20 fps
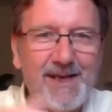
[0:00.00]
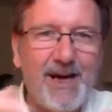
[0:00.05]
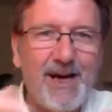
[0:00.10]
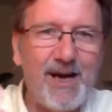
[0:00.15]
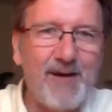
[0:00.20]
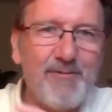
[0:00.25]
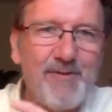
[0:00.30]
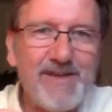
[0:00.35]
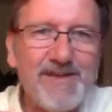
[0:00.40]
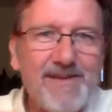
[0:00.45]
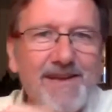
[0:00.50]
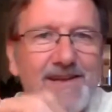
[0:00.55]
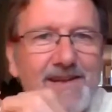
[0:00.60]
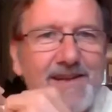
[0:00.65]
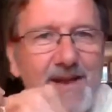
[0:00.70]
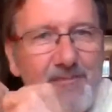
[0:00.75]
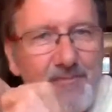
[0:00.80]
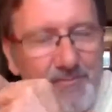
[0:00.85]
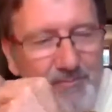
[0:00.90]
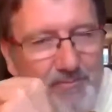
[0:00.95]
I mean,
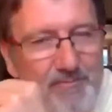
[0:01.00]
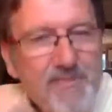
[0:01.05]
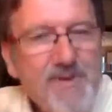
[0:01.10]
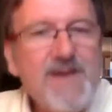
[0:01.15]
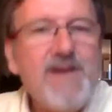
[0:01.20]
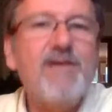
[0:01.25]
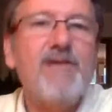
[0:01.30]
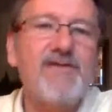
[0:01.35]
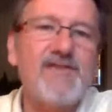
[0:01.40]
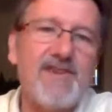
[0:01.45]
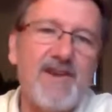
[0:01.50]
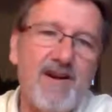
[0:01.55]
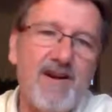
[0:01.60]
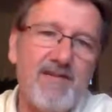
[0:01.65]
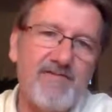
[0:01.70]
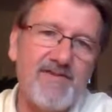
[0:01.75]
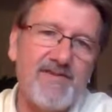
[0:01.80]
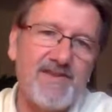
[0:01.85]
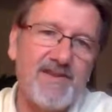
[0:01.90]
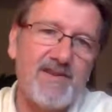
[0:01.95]
be of
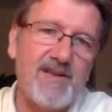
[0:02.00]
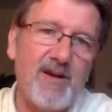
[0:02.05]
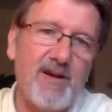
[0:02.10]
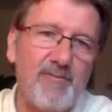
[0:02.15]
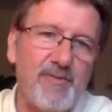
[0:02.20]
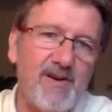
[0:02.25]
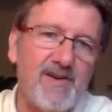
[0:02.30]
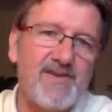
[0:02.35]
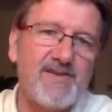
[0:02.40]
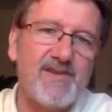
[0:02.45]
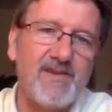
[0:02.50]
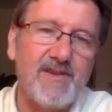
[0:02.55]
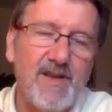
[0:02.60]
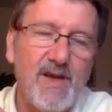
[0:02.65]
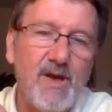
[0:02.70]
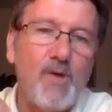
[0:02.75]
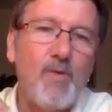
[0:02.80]
service to that person.